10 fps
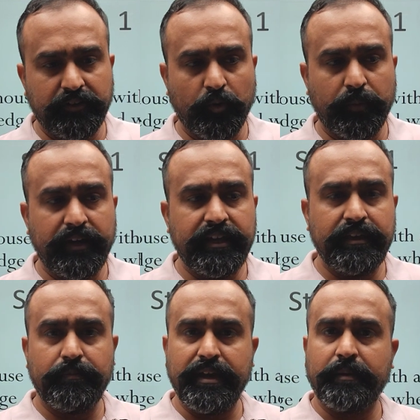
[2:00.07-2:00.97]

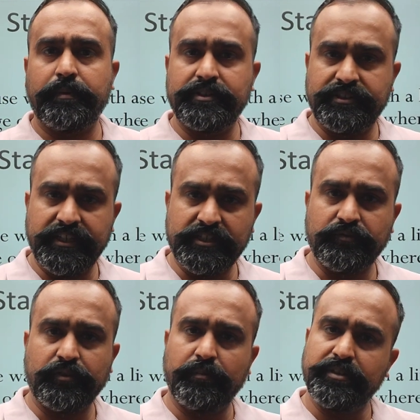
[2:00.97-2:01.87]
nobody make purchase
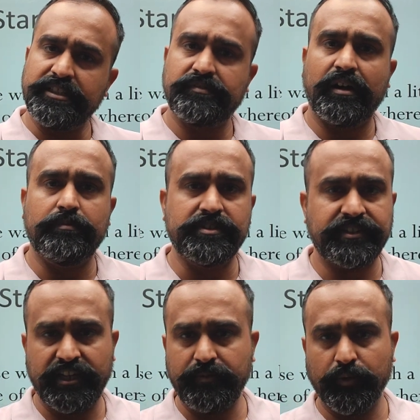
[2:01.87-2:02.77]
from these farmers
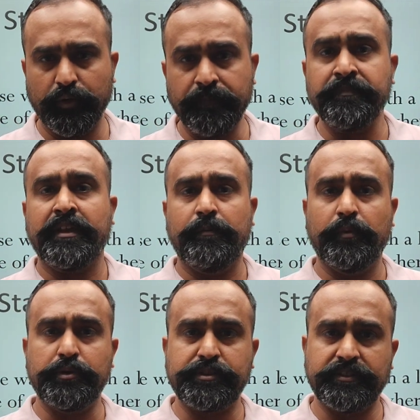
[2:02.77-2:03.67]
anymore.
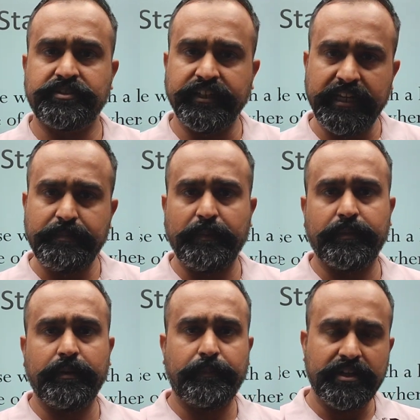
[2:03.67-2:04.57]
Most of the city
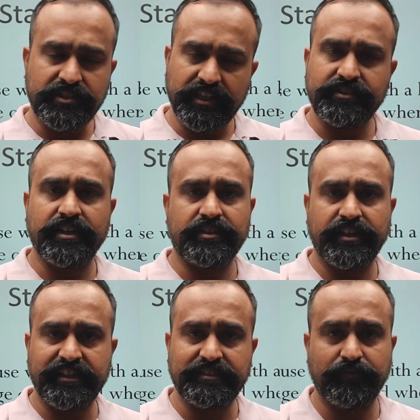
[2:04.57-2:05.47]
people purchase their
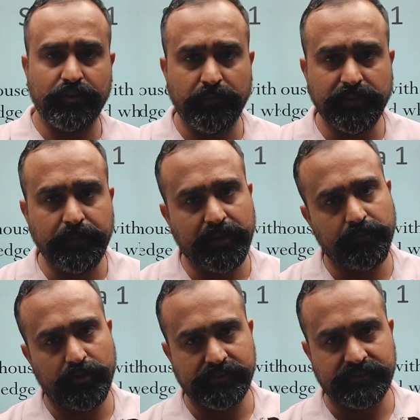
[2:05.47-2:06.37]
things from the big
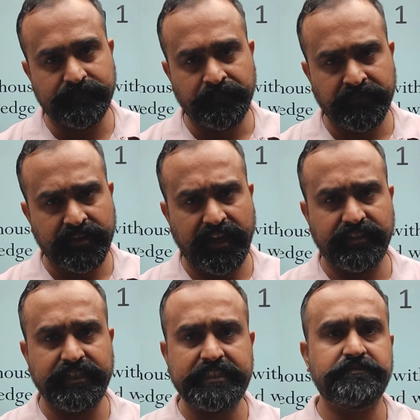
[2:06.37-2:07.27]
malls.
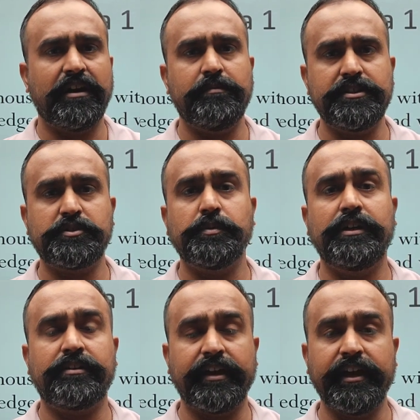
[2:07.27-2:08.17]
And these farmers who
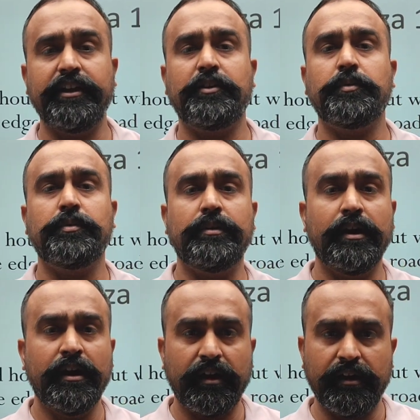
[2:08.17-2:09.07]
are trying to
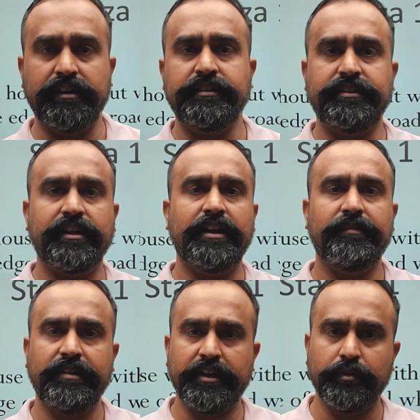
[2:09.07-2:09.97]
earn their
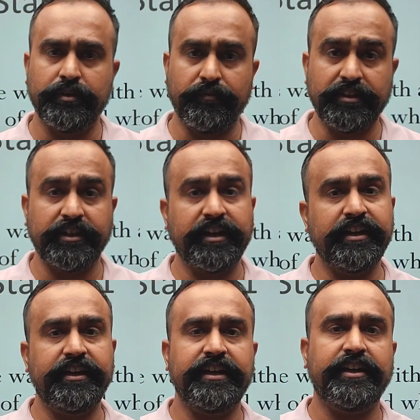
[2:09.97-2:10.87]
livelihood with
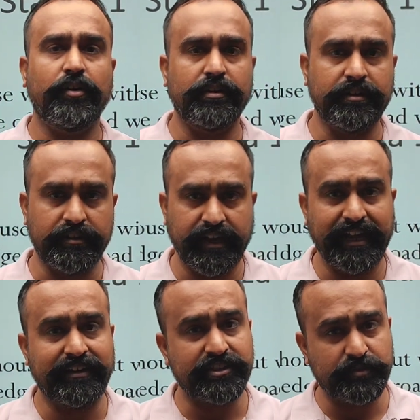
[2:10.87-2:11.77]
dignity and honor
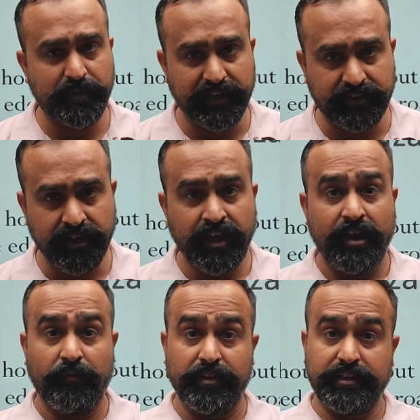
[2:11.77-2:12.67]
and respect
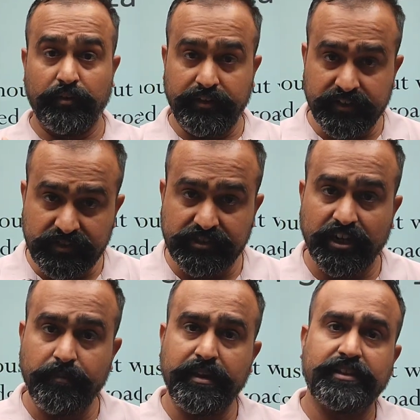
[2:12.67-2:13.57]
without
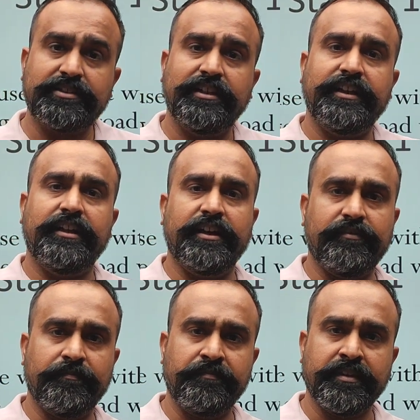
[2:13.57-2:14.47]
disturbing the city
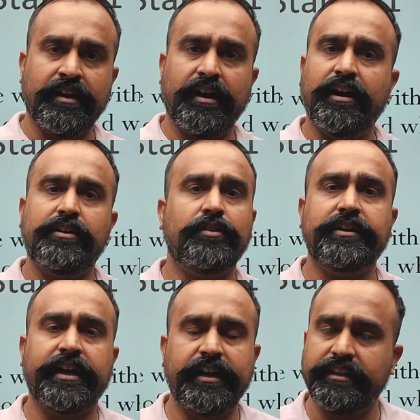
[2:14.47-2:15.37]
life are
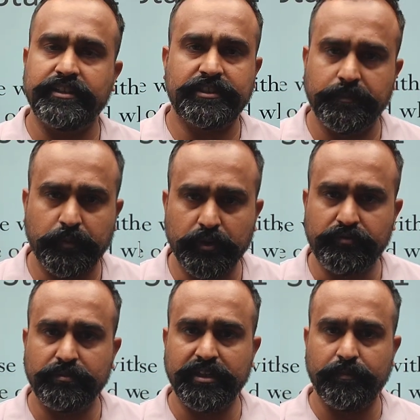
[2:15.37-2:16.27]
not getting the support
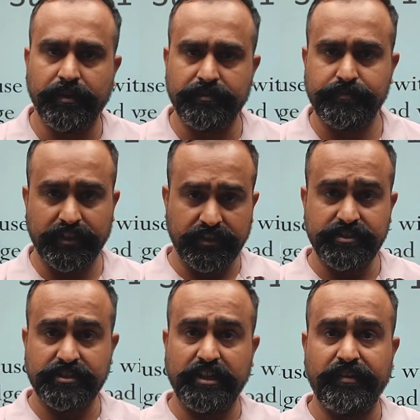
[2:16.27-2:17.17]
from their
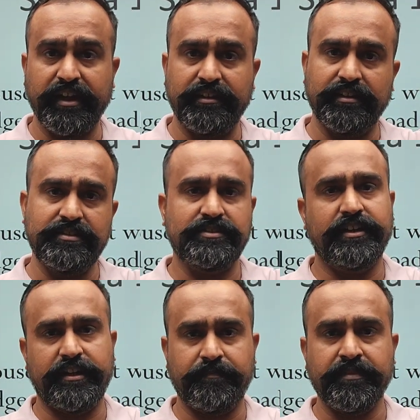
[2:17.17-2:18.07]
brothers living in the
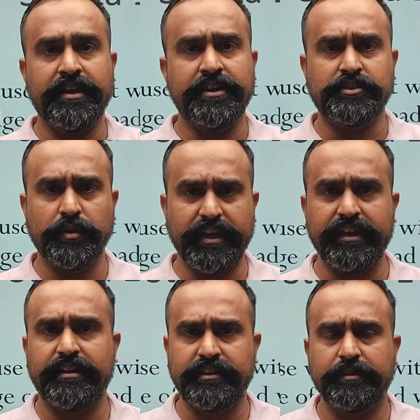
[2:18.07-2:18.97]
city. So
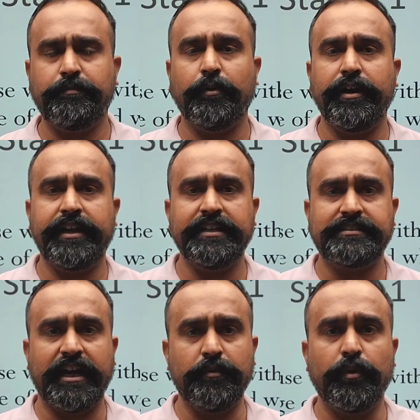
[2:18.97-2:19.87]
here the poet
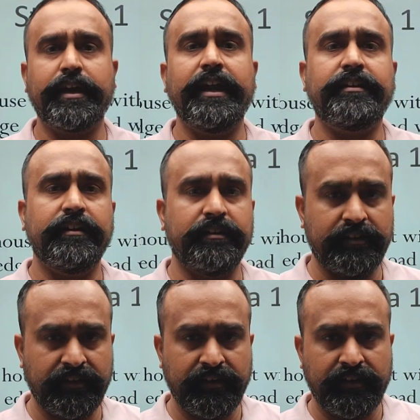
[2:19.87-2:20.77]
has advocated
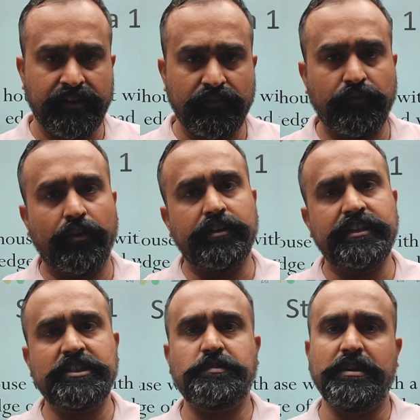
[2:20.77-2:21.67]
for
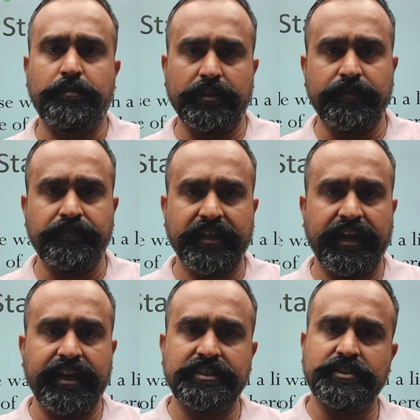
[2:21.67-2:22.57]
these people
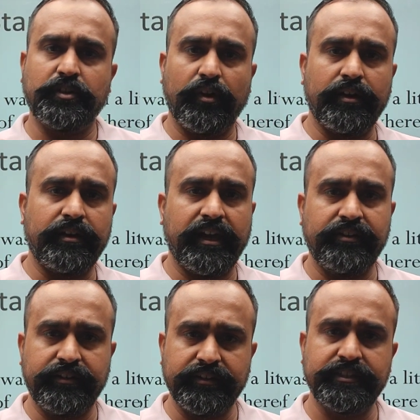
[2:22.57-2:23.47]
and has gone and
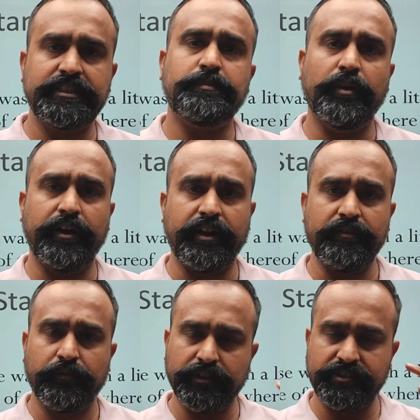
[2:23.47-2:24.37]
written this poetry
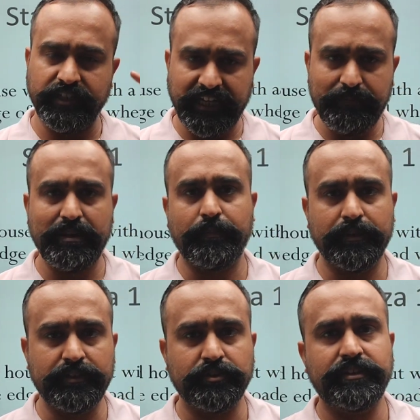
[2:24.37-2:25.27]
for the city
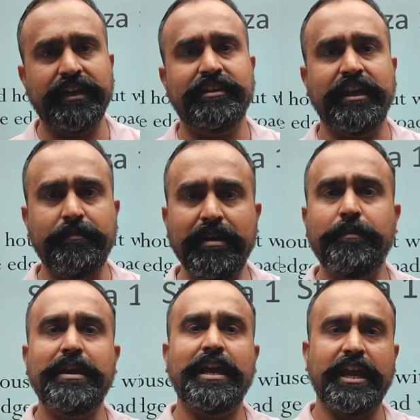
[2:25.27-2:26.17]
people so that they may
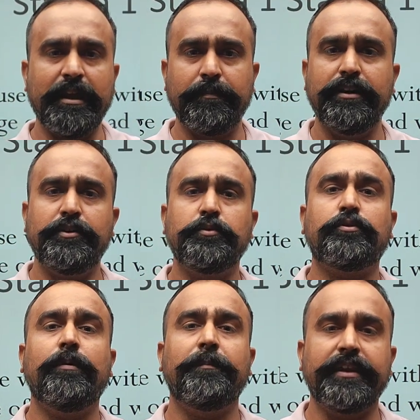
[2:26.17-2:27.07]
be able to
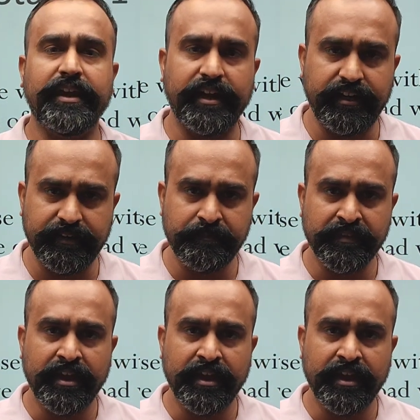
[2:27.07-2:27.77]
comprehend